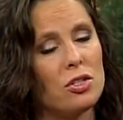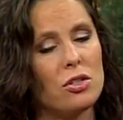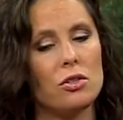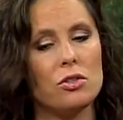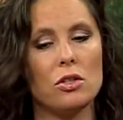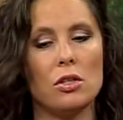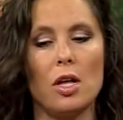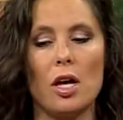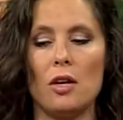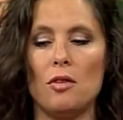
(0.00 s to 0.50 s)
So
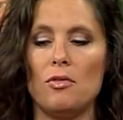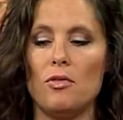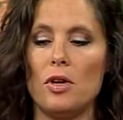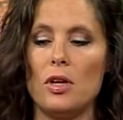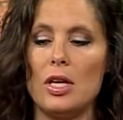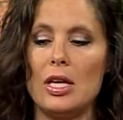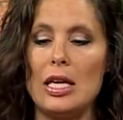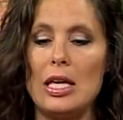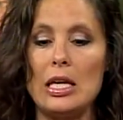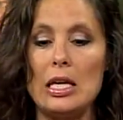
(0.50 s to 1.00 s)
there's a lot of
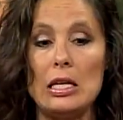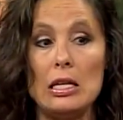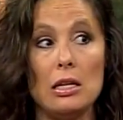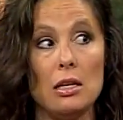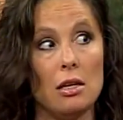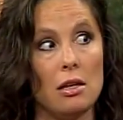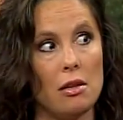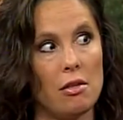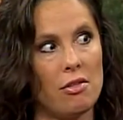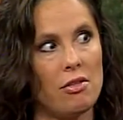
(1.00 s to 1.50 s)

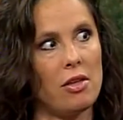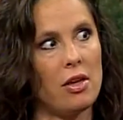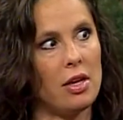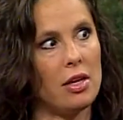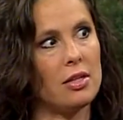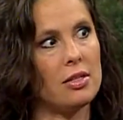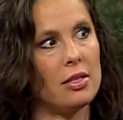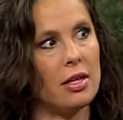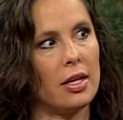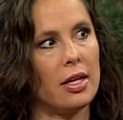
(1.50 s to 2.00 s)
hidden
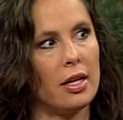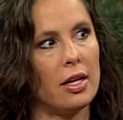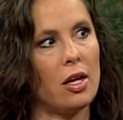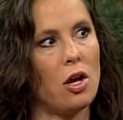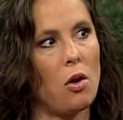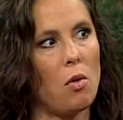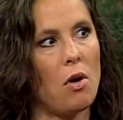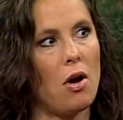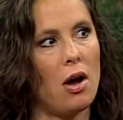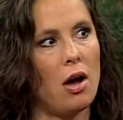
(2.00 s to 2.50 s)
things that can
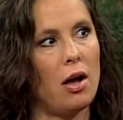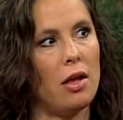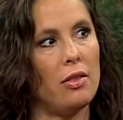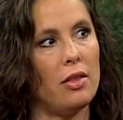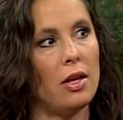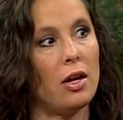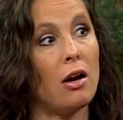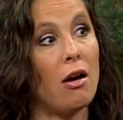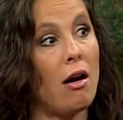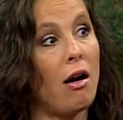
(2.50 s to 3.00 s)
go
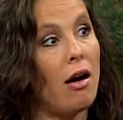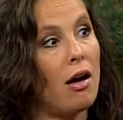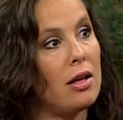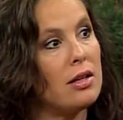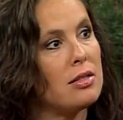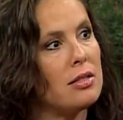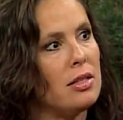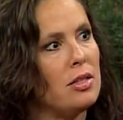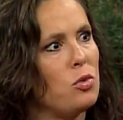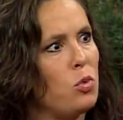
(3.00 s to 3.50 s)
on that
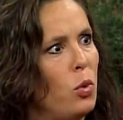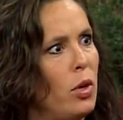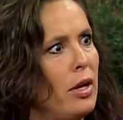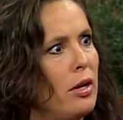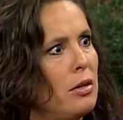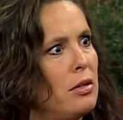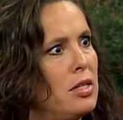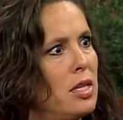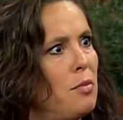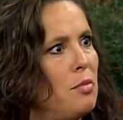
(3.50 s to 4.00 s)
cause these
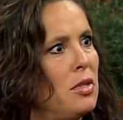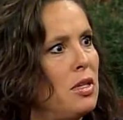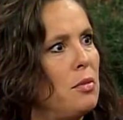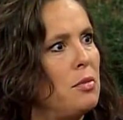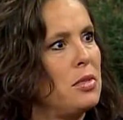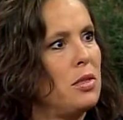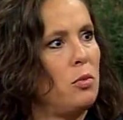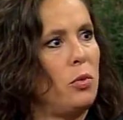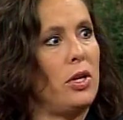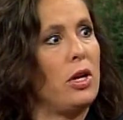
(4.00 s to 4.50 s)
weird
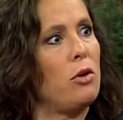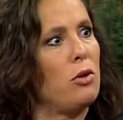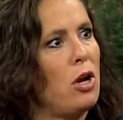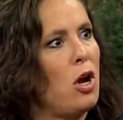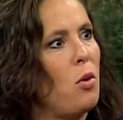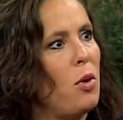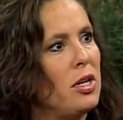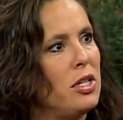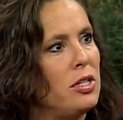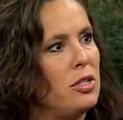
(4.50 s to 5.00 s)
symptoms, and we don't
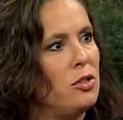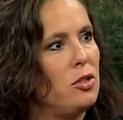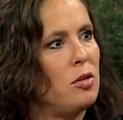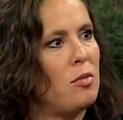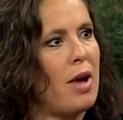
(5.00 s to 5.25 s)
know what to do